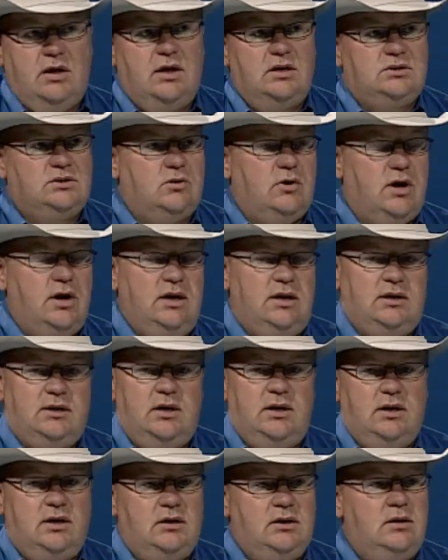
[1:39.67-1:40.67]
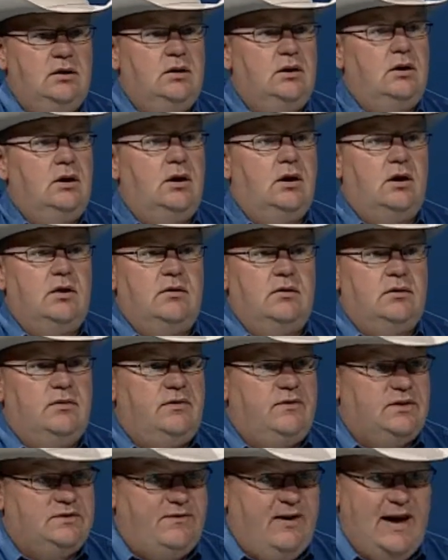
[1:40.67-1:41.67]
It's great. And,
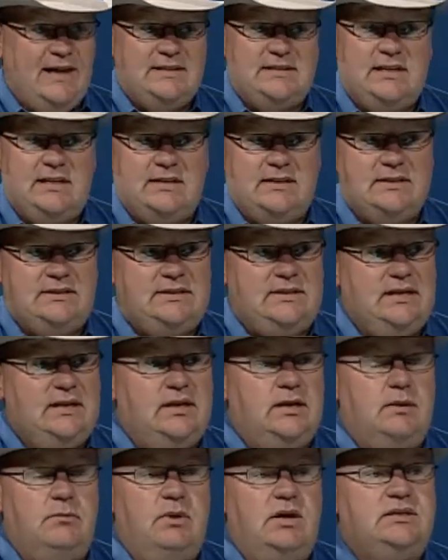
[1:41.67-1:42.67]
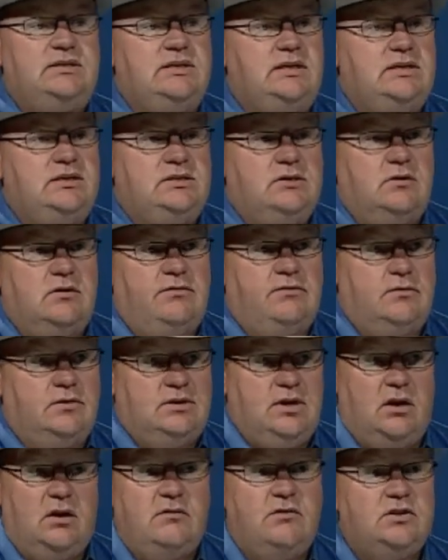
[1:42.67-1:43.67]
the fans get to see it. It makes it easier for
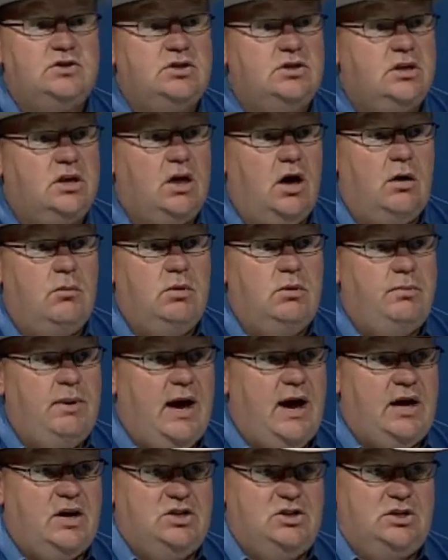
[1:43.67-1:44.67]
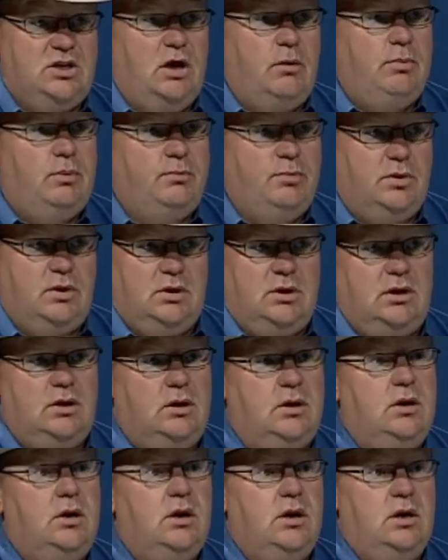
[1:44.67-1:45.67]
television to come and package it up and put it
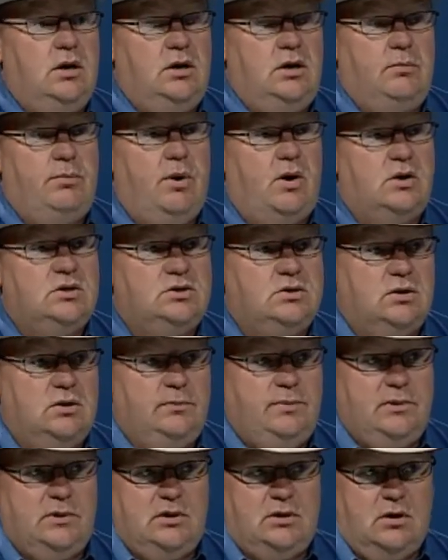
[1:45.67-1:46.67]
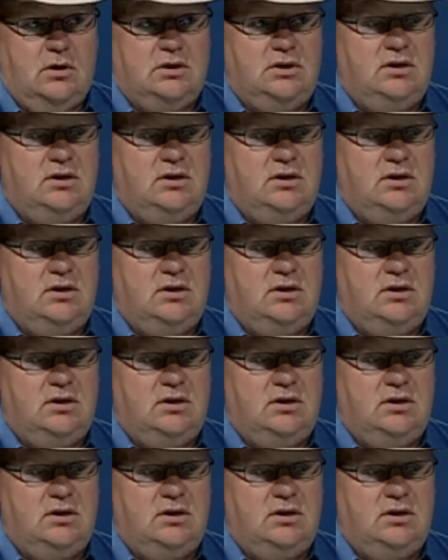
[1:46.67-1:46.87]
in a parcel and put it on